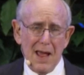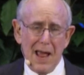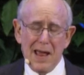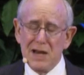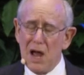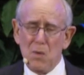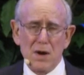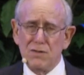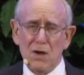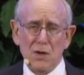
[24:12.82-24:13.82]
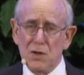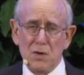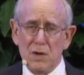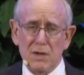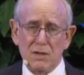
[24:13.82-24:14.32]
And I want to tell
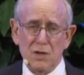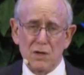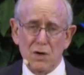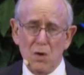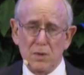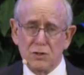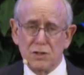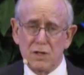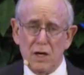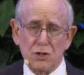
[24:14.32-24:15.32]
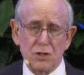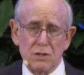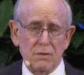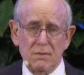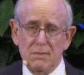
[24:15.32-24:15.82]
you, you could almost touch
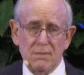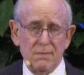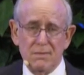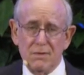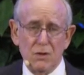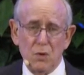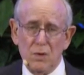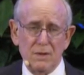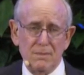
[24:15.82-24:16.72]
the Lord.